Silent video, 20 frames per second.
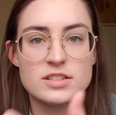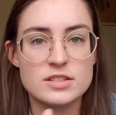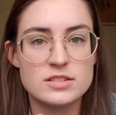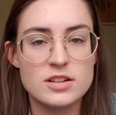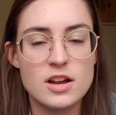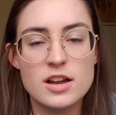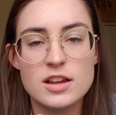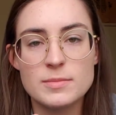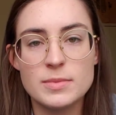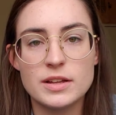
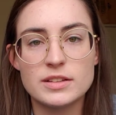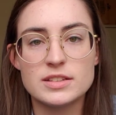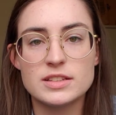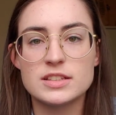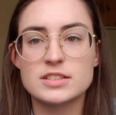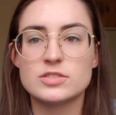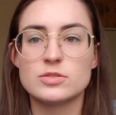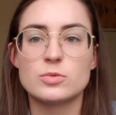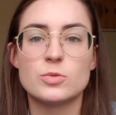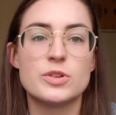talk about
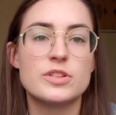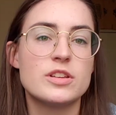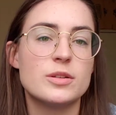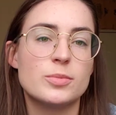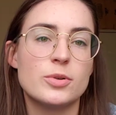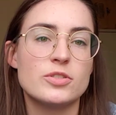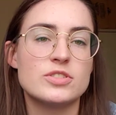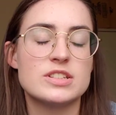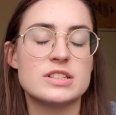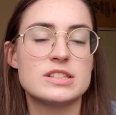this, or we're the
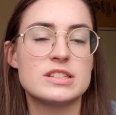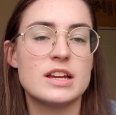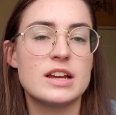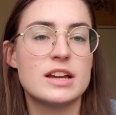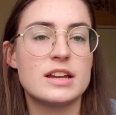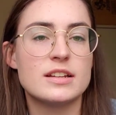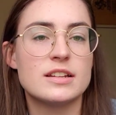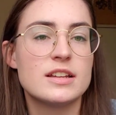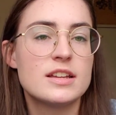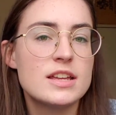opposing
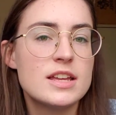side,